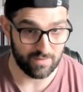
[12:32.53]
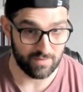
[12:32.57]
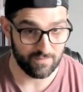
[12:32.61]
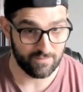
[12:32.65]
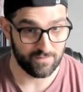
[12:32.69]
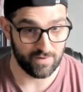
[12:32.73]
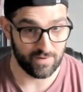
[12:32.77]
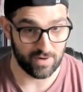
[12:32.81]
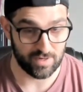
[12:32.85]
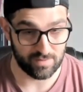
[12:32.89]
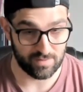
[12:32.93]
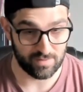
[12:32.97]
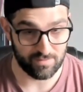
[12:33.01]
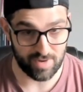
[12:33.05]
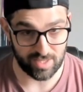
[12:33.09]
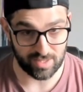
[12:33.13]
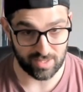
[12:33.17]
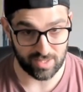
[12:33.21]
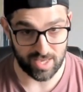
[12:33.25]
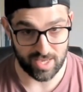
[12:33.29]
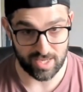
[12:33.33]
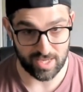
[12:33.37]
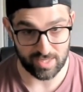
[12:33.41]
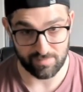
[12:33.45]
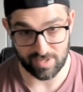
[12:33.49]
front of my
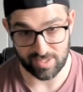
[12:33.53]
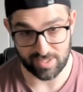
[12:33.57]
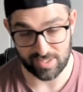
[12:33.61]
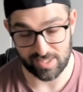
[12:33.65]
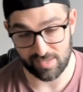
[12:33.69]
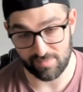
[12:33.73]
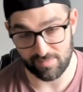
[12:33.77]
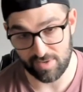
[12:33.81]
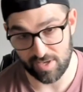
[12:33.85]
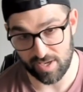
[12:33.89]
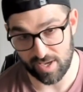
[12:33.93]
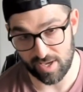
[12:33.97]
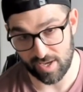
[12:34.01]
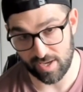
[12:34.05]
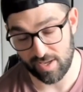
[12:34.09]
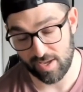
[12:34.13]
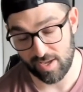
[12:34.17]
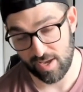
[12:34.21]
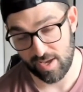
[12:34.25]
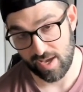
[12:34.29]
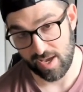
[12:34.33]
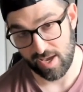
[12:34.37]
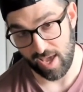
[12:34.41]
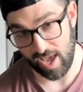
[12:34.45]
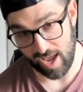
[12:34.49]
leg, my tibia,
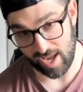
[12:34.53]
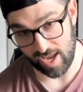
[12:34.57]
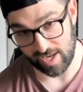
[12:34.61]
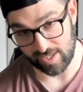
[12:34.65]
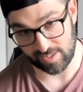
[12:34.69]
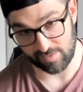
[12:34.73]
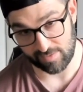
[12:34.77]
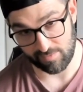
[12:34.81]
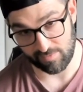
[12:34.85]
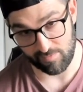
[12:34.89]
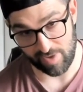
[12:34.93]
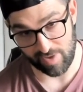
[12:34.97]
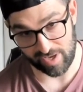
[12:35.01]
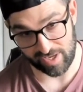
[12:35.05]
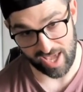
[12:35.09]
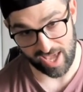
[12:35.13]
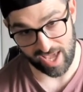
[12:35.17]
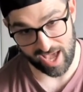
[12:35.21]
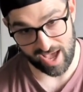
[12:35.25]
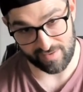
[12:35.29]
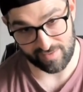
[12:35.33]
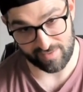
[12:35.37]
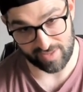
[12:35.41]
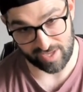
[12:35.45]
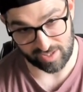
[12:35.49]
and some of my
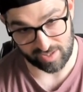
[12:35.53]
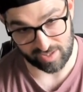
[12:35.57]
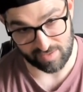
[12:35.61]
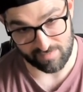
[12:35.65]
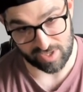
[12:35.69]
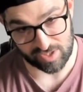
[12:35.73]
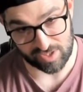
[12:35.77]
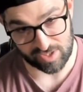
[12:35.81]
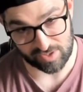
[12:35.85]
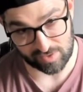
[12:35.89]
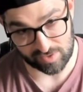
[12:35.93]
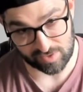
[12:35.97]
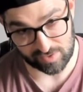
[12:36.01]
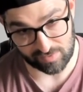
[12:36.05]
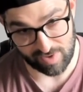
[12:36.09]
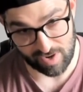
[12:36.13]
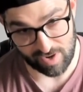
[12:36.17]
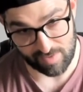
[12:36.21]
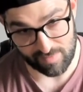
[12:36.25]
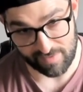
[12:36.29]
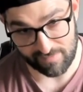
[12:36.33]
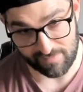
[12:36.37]
calf, like the muscles around my